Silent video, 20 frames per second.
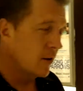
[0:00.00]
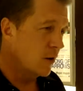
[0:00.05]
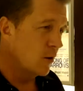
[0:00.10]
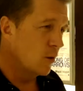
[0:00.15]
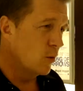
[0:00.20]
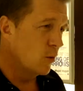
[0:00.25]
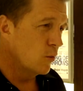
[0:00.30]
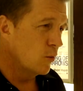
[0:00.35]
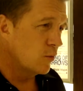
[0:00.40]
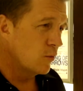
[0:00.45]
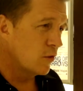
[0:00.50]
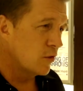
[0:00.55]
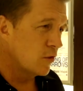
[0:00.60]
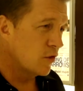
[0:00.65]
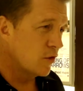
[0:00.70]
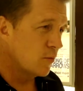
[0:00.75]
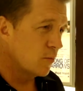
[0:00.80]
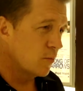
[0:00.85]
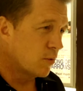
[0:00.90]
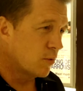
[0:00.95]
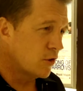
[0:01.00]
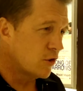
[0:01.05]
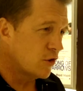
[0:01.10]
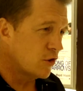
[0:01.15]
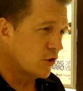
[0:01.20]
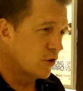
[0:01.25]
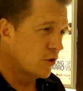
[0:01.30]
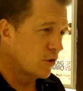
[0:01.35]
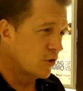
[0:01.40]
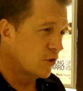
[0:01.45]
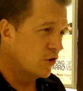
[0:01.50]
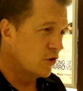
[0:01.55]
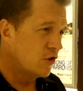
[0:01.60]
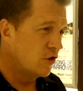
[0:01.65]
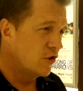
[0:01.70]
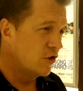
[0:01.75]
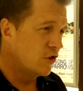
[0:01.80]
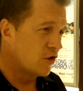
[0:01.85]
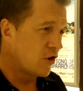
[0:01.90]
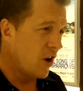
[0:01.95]
you pursued
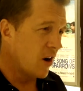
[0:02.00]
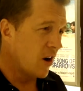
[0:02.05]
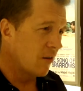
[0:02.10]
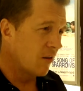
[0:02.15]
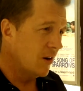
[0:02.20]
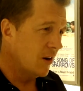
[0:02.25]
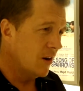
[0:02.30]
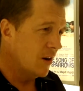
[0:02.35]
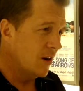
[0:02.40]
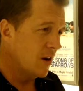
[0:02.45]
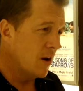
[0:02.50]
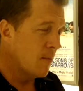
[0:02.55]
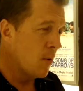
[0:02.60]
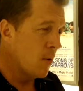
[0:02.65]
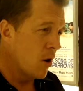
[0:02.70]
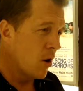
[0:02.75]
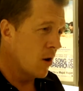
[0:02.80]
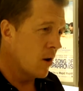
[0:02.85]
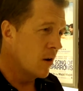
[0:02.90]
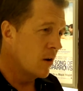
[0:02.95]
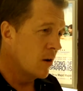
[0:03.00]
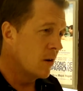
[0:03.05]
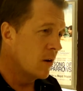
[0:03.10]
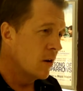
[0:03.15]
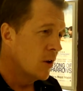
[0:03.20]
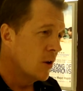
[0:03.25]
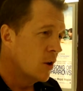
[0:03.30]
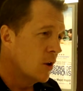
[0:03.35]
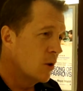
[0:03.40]
Shahkrit Yamnarm,